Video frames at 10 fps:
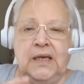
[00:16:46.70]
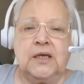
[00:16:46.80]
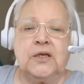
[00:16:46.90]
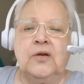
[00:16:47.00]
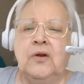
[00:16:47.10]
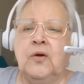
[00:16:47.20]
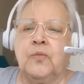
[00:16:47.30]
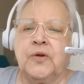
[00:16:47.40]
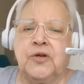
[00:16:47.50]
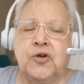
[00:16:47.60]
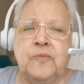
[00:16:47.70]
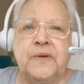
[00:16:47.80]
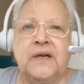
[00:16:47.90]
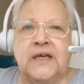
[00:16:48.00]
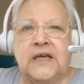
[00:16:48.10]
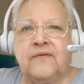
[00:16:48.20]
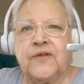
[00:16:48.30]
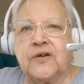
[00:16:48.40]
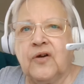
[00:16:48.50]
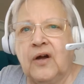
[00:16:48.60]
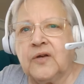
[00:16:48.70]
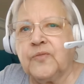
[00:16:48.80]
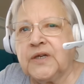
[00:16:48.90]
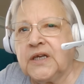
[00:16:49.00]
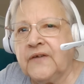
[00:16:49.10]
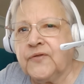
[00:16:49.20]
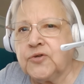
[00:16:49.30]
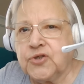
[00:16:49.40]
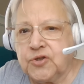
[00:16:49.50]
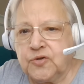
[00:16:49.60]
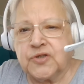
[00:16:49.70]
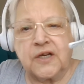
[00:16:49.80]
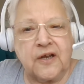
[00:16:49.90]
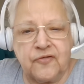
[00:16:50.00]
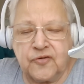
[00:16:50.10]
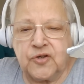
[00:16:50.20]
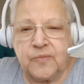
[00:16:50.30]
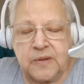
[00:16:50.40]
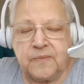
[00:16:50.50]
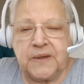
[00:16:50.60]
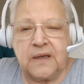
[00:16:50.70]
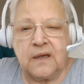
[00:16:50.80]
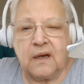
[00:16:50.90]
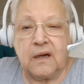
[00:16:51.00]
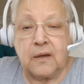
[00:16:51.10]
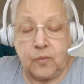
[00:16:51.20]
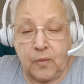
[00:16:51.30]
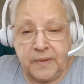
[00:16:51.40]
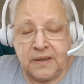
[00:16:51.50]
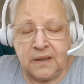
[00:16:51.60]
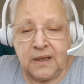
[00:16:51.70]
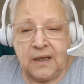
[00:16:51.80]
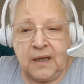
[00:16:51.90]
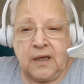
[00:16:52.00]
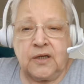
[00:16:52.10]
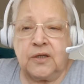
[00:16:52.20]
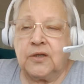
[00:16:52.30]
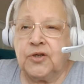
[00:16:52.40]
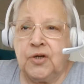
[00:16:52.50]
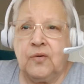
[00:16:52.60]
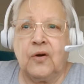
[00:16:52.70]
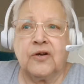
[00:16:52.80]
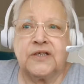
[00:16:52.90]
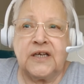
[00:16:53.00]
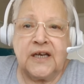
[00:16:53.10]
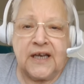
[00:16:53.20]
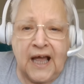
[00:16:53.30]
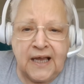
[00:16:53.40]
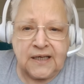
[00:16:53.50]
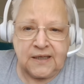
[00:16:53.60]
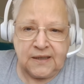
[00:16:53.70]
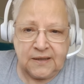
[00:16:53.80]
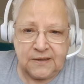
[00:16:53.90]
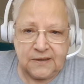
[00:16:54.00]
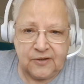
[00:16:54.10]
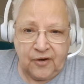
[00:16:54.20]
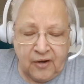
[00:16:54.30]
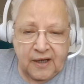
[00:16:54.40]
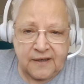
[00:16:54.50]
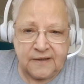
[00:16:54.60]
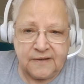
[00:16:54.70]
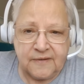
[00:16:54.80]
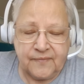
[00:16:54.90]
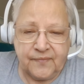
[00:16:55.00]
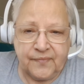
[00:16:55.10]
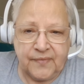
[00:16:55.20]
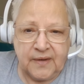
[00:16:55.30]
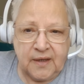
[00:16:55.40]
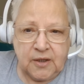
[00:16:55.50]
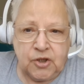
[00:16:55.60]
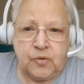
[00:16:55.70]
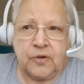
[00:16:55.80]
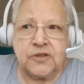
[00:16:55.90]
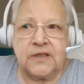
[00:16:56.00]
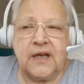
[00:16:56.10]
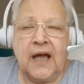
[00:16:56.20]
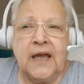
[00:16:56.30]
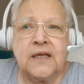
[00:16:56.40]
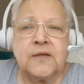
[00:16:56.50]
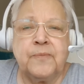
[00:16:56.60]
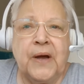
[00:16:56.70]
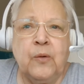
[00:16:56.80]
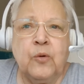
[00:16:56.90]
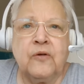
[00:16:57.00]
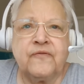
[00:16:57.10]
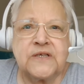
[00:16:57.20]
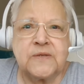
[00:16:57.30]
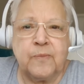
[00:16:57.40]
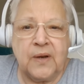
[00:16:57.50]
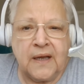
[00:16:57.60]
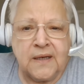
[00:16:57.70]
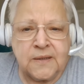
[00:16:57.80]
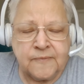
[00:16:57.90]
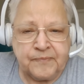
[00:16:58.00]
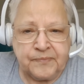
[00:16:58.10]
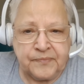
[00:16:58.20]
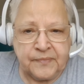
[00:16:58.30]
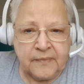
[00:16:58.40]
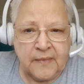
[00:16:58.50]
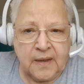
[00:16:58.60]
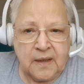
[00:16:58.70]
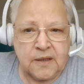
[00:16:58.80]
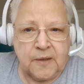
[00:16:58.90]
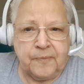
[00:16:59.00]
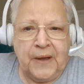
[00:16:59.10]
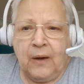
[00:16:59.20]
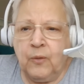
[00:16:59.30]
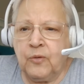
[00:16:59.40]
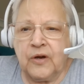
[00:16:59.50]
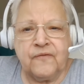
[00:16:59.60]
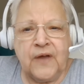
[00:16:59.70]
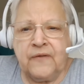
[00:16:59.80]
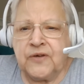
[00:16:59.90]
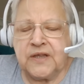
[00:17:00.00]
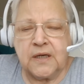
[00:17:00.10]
You know, when you believe that God would never choose another human being, a woman, you are denying God. You are denying the power of his blood, the power of everything,